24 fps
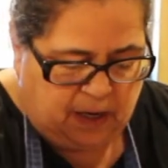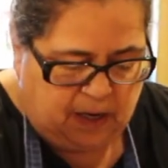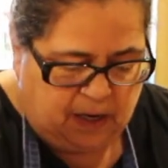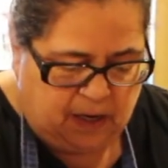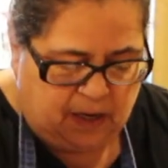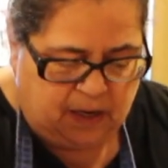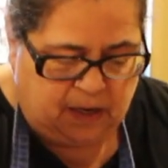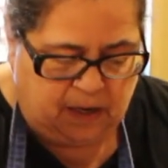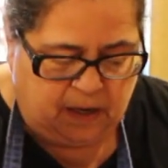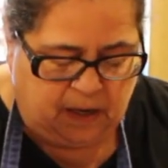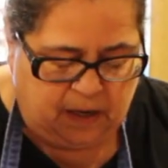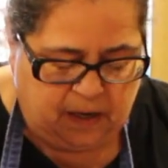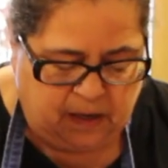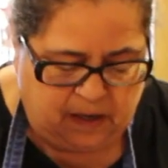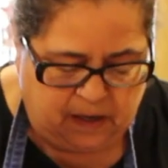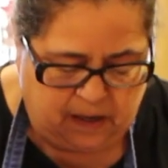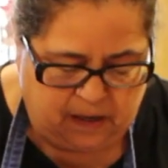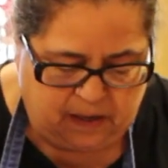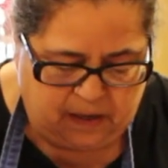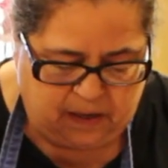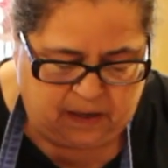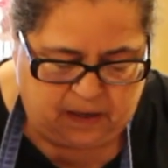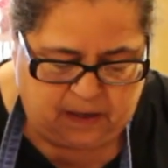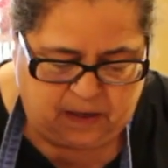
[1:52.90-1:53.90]
And
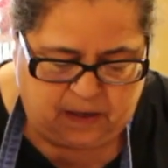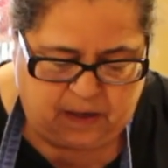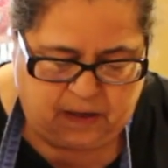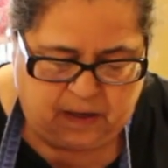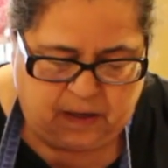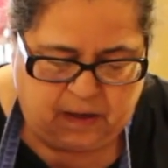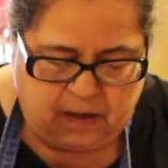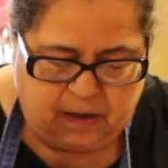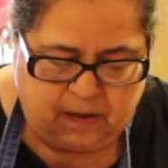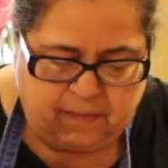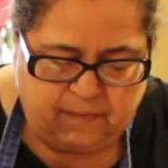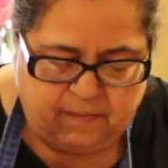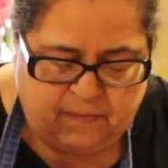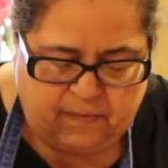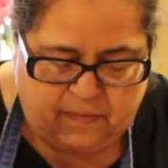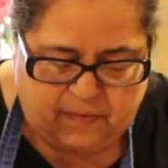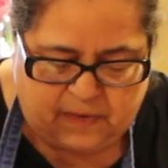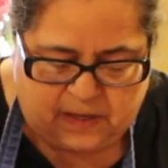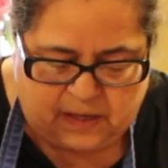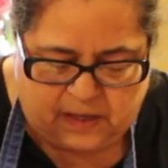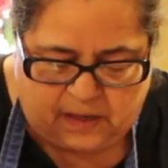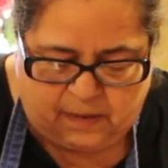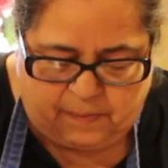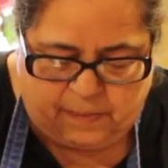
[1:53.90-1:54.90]

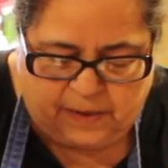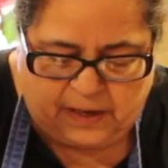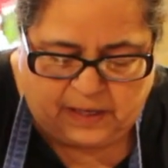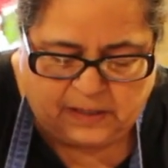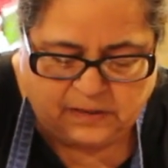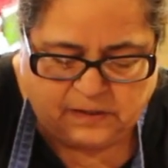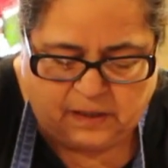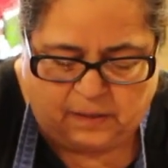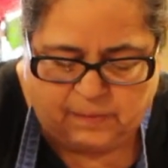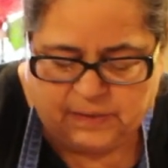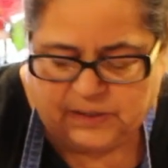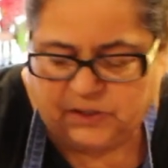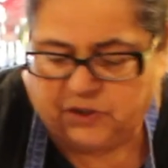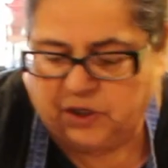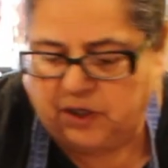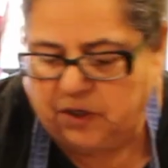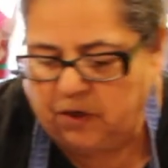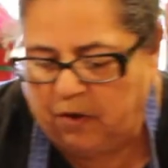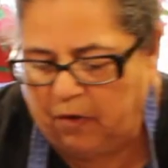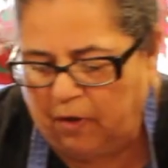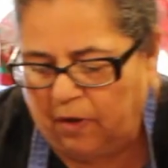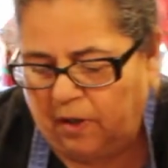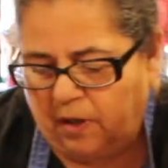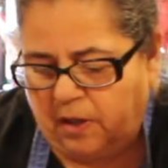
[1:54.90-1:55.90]
it depends how much
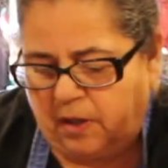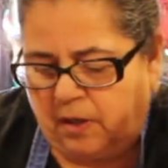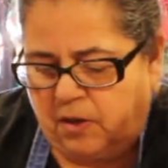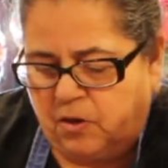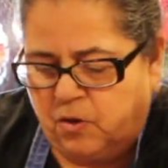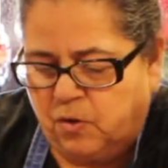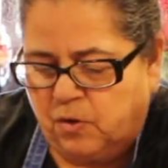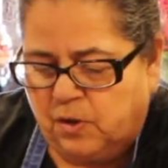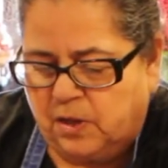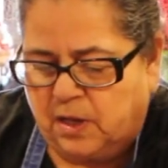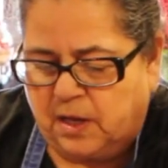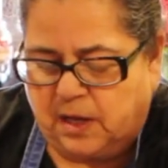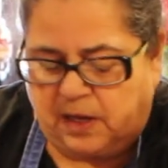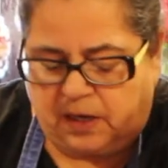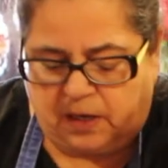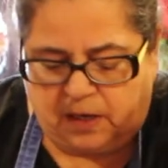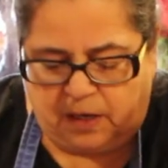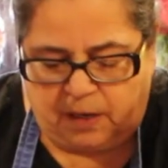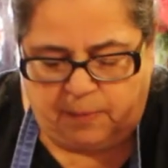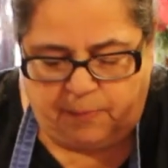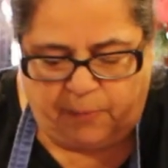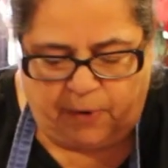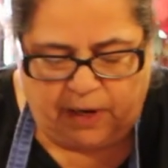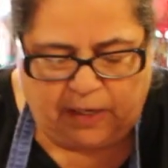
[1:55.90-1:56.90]
onion you like.
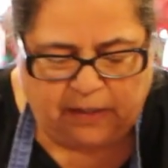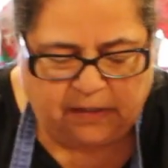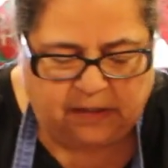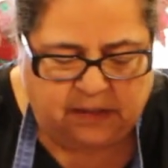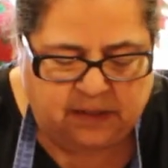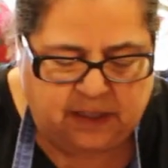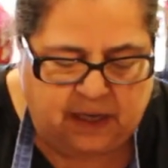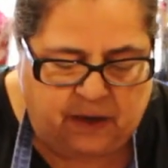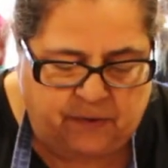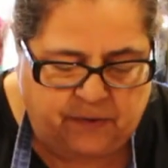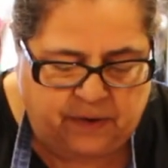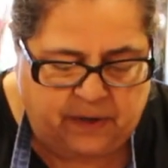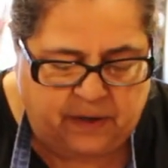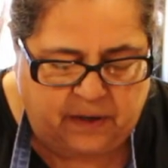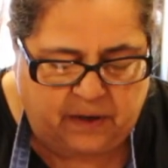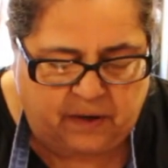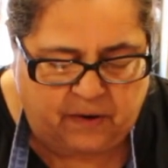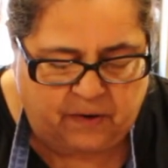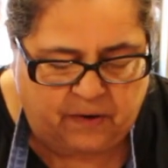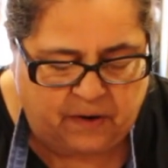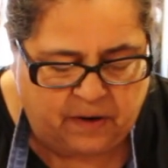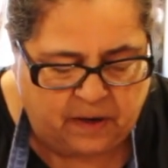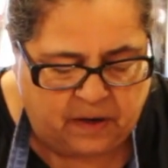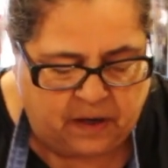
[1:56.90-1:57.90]
It breaks down in
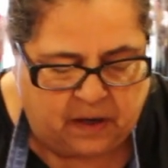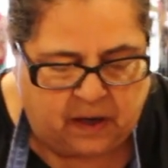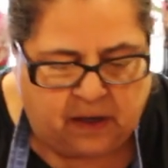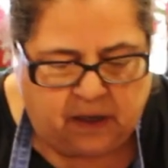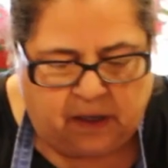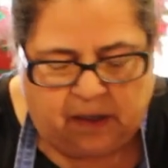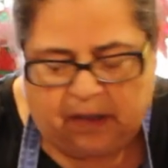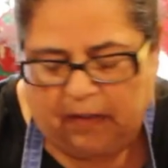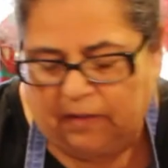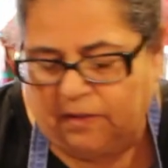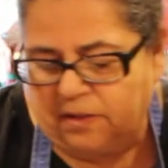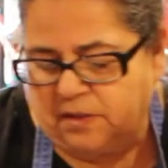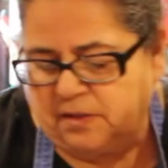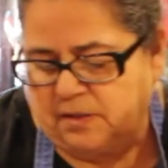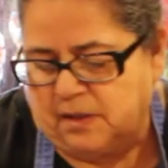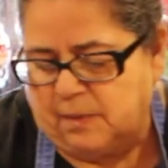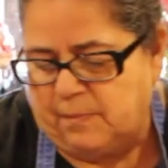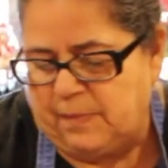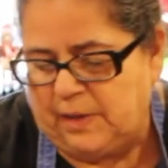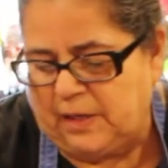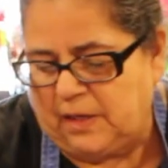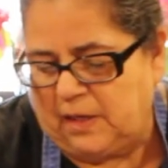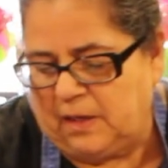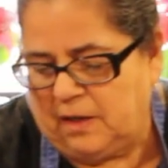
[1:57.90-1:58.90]
here. And since
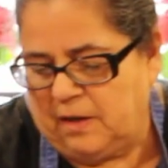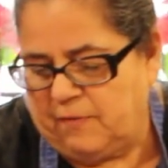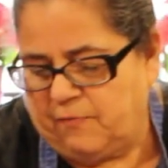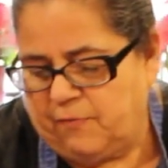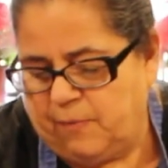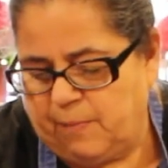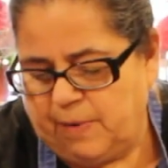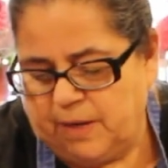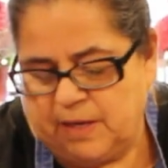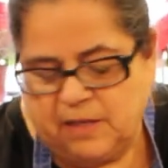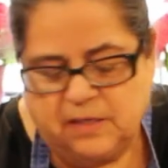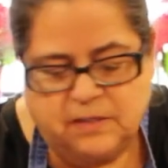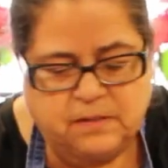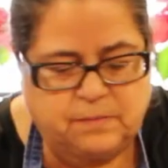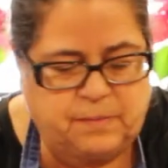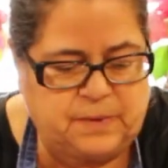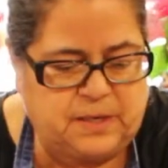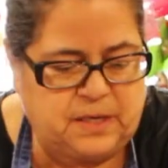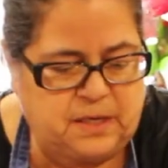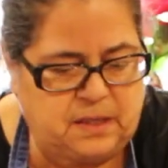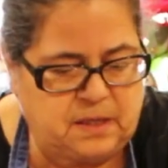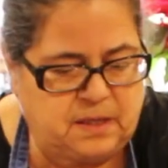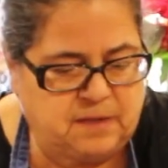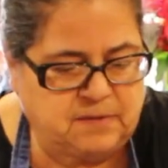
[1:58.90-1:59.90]
I'm making it for my
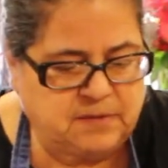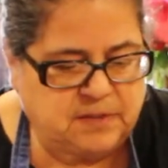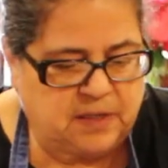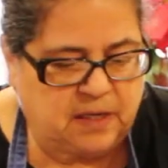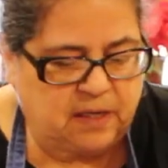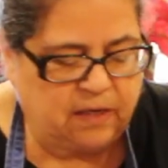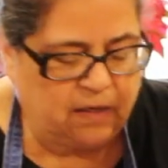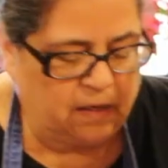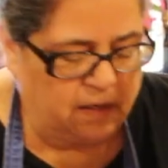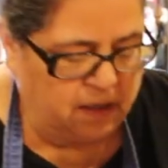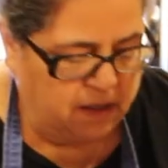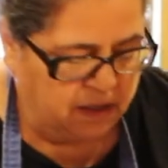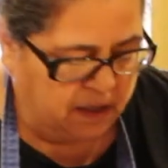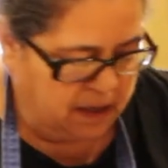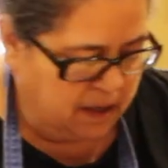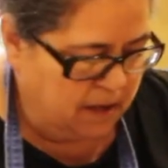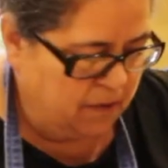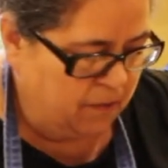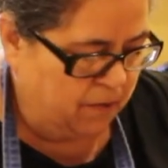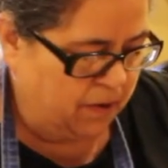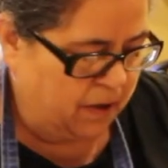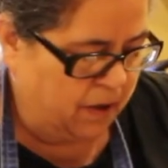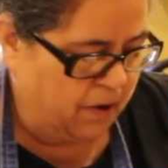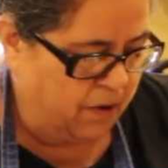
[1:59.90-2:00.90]
husband, he loves onion, I
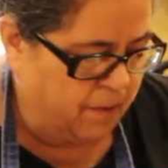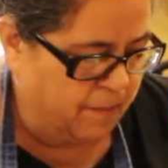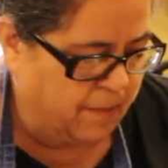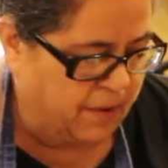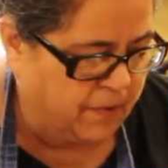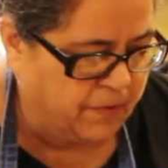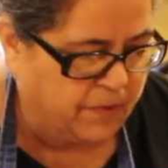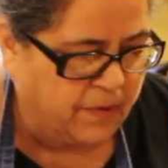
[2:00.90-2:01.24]
don't care.